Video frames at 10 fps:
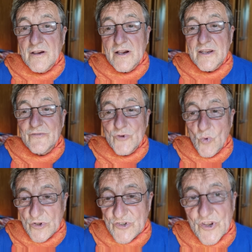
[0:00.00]
And if you
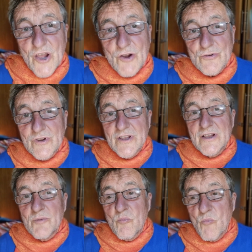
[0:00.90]
want to know
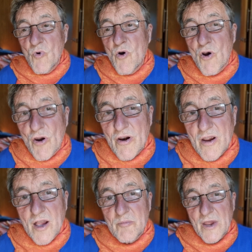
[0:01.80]
more
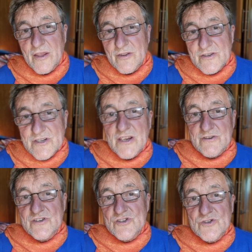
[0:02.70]
about the
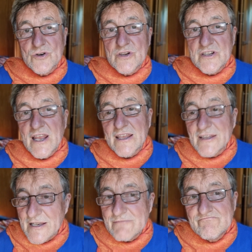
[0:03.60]
secrets of storytelling,
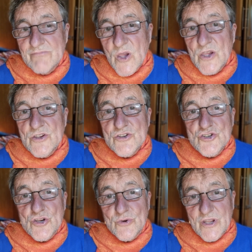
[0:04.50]
then
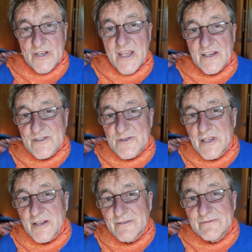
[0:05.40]
tune in next
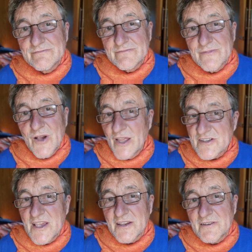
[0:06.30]
week. That's
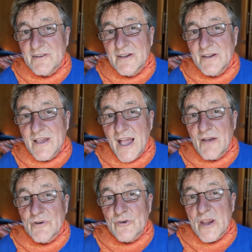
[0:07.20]
it.
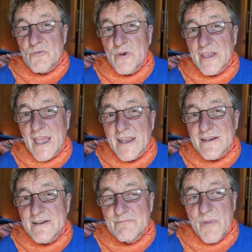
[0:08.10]
Have a great weekend.
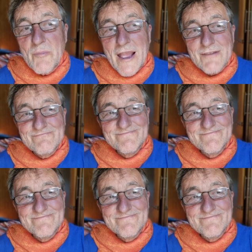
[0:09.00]
Bye-bye.